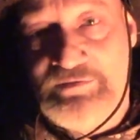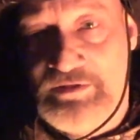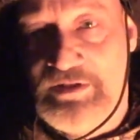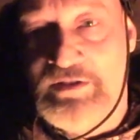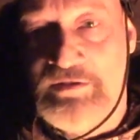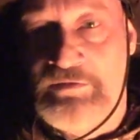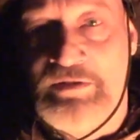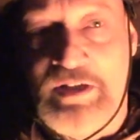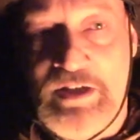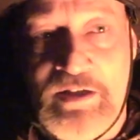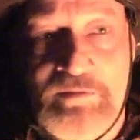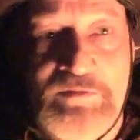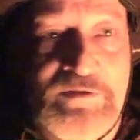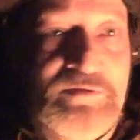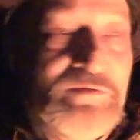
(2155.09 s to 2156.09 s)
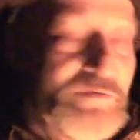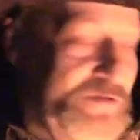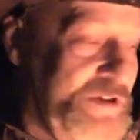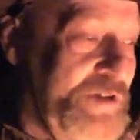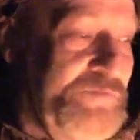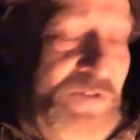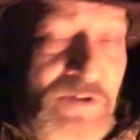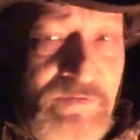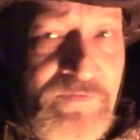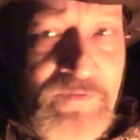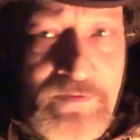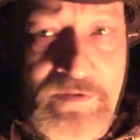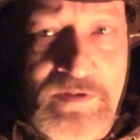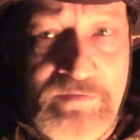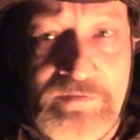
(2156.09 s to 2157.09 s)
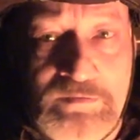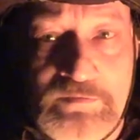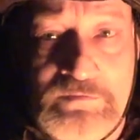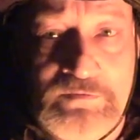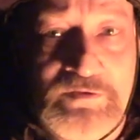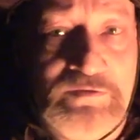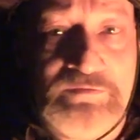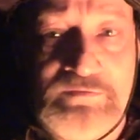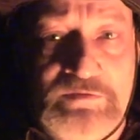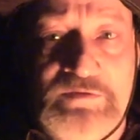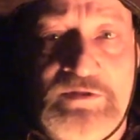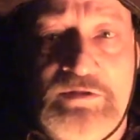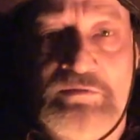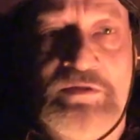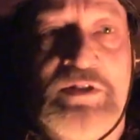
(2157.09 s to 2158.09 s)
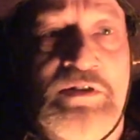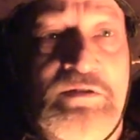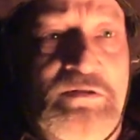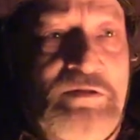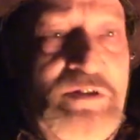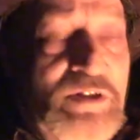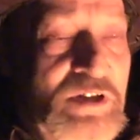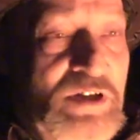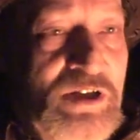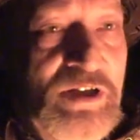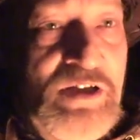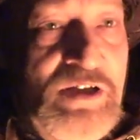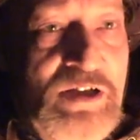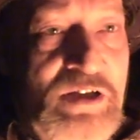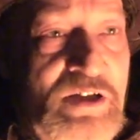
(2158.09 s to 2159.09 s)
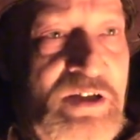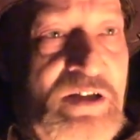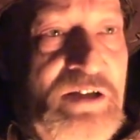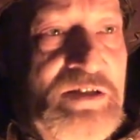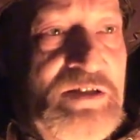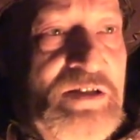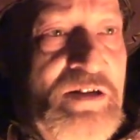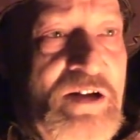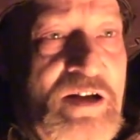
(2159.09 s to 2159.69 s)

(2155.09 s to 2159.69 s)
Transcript: you know, okay, but yeah, if you don't feel comfortable, don't, don't go. I said, all